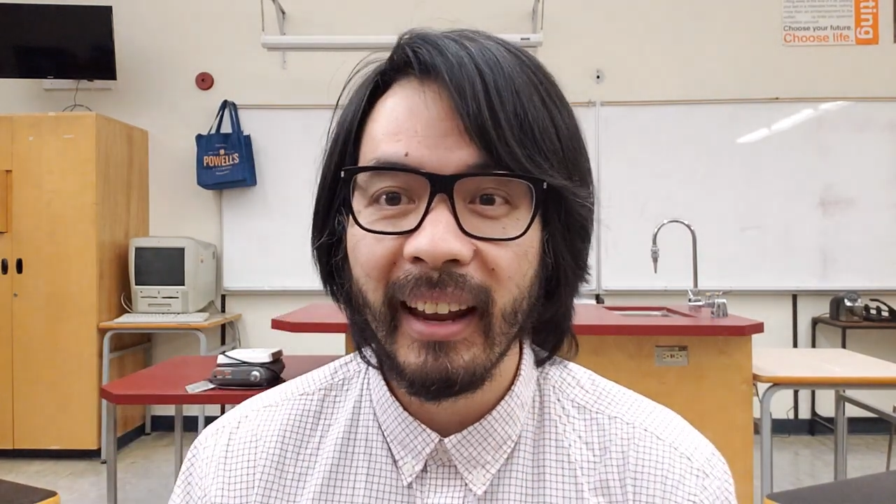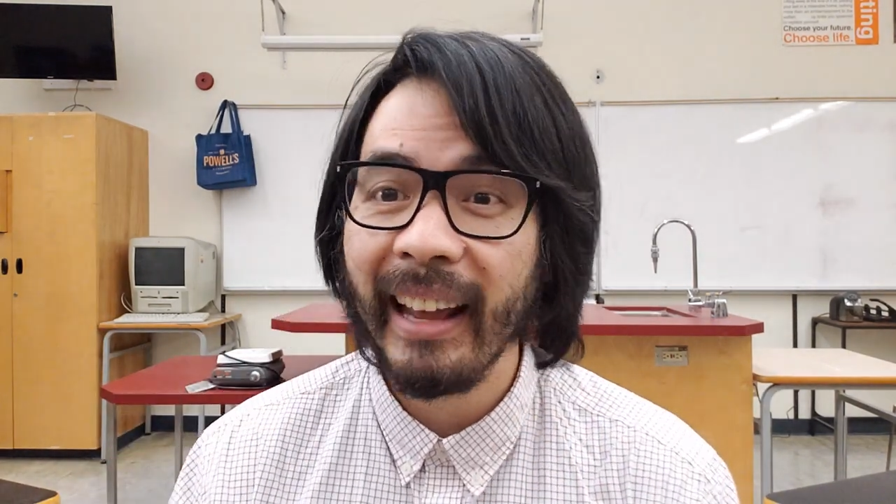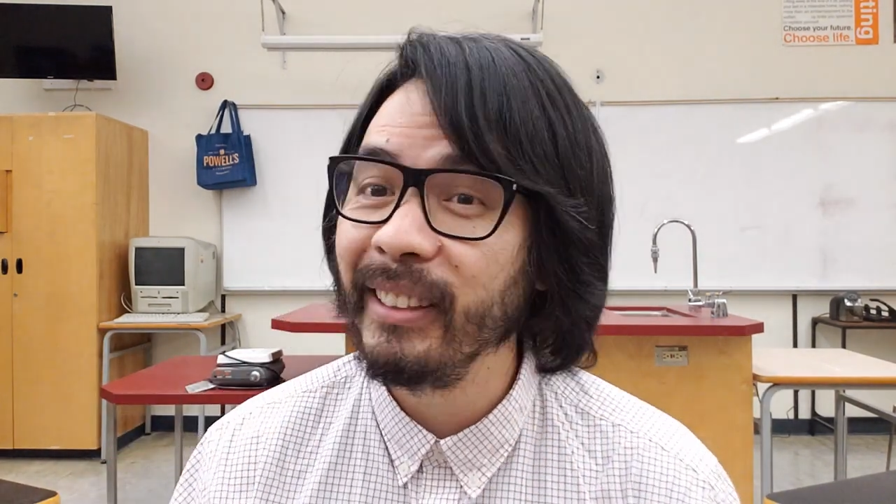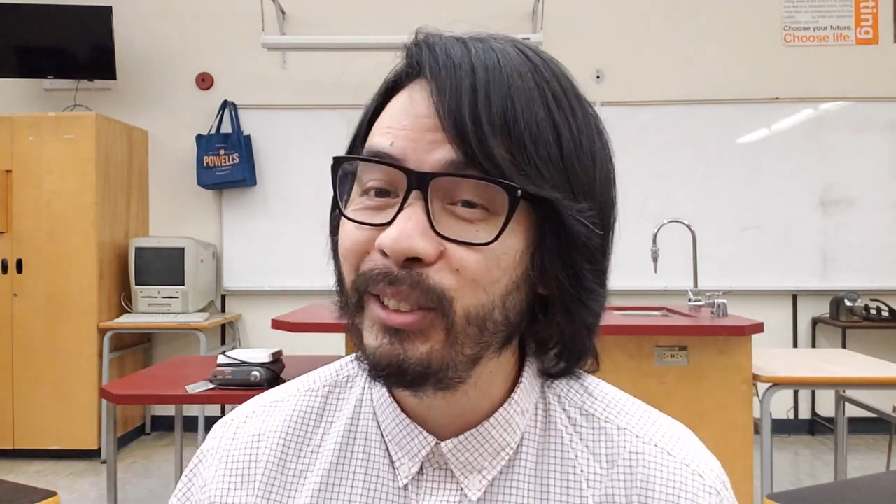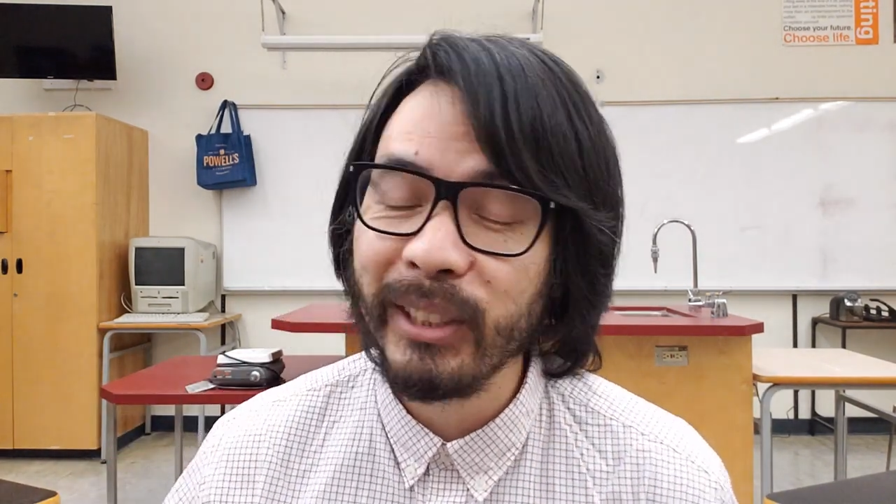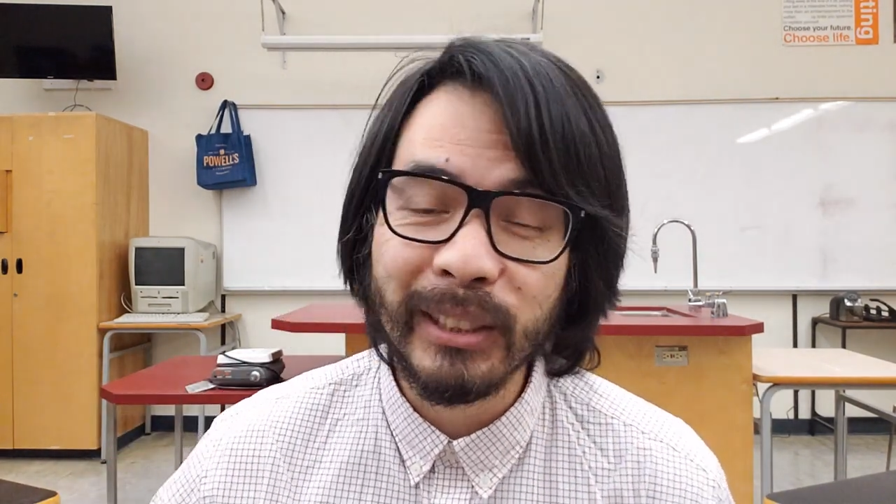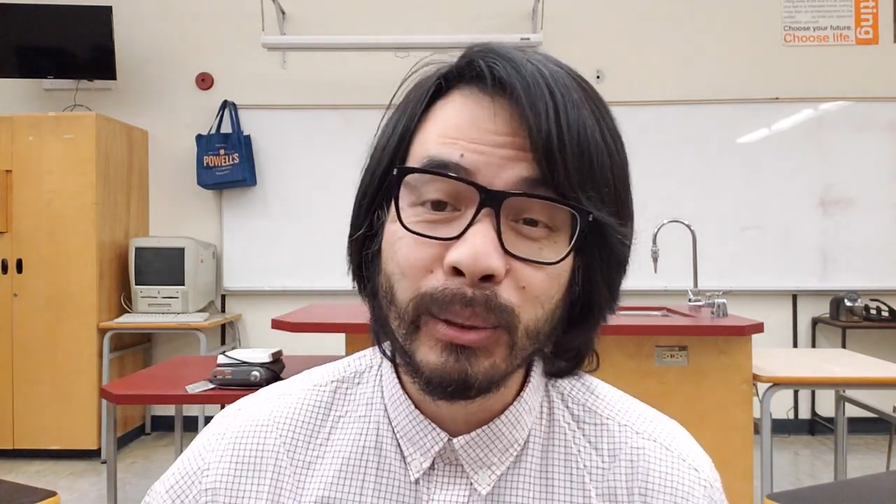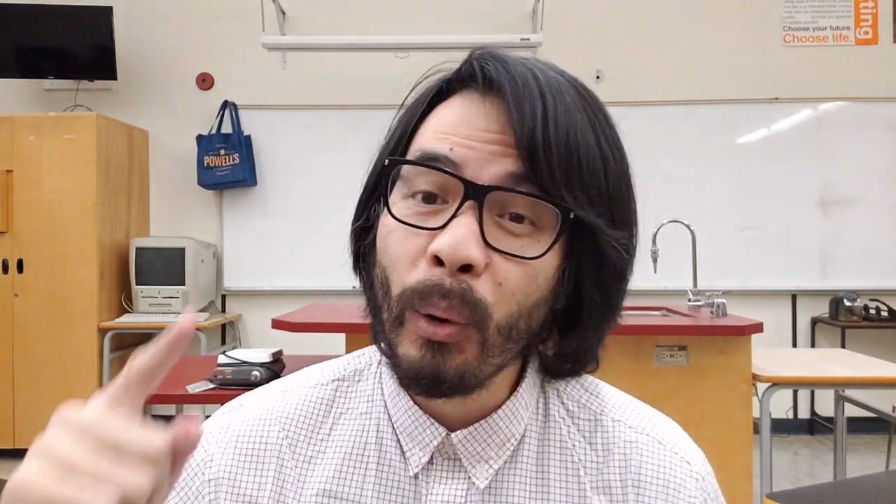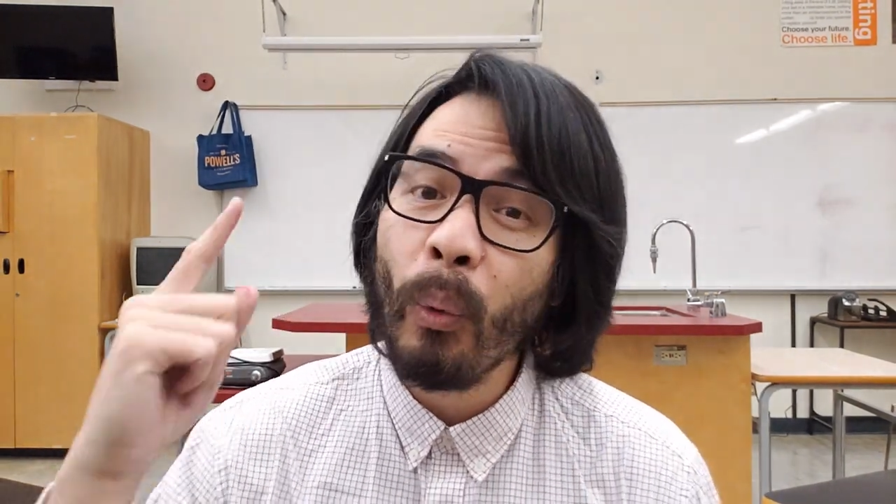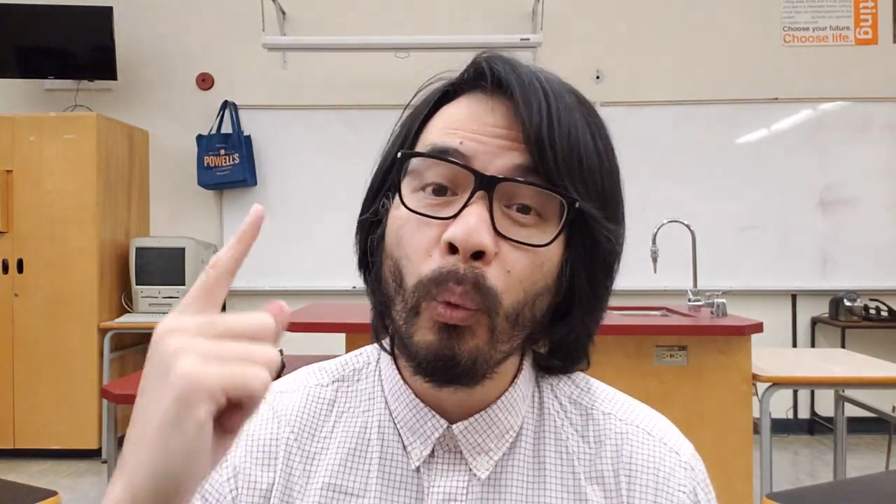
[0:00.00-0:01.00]
And it's just
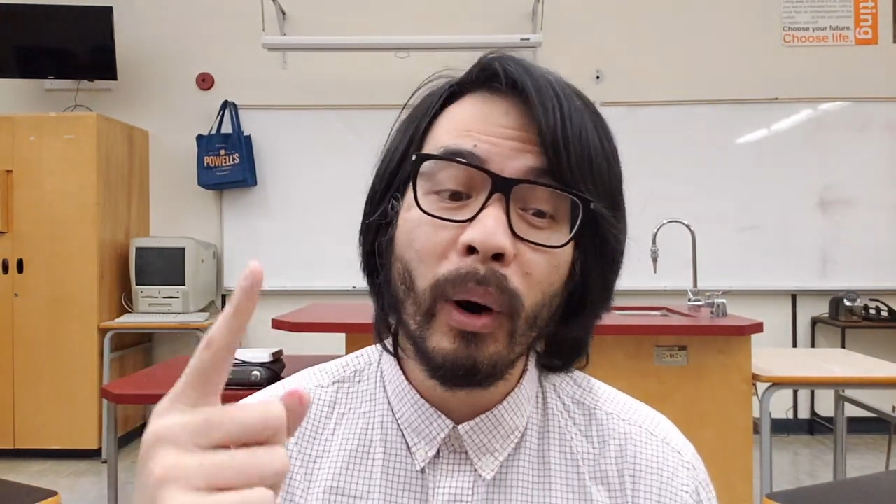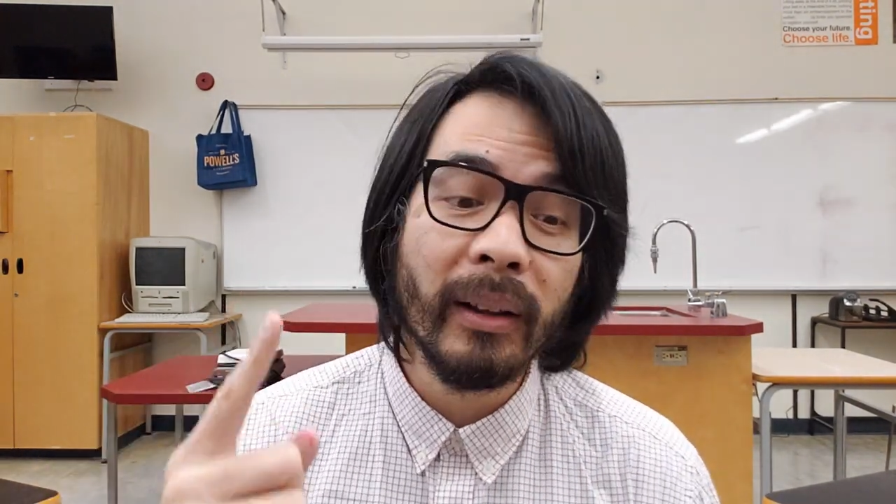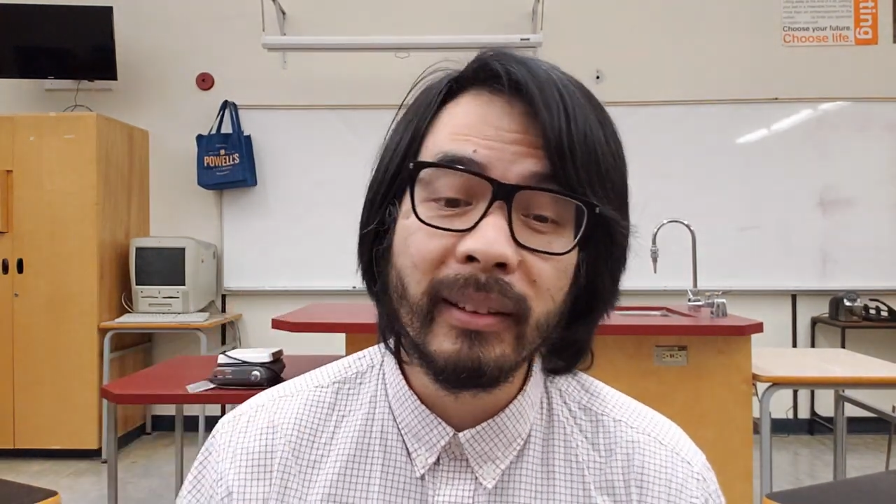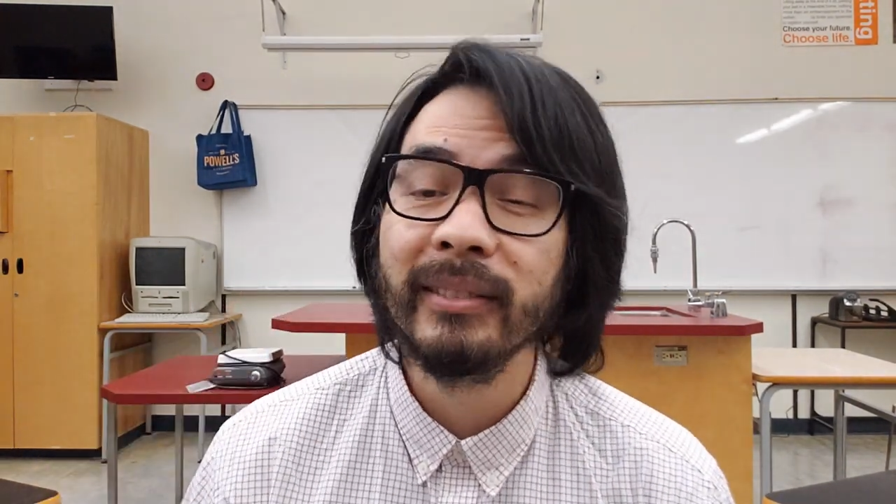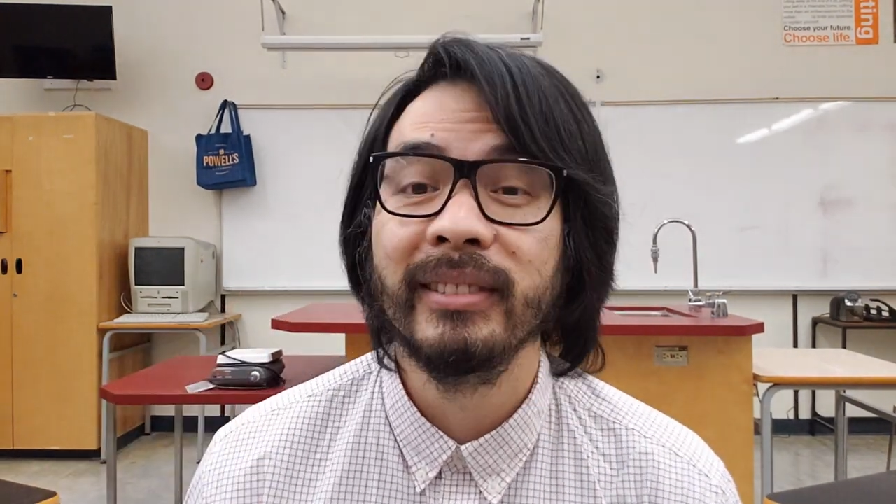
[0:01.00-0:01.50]
one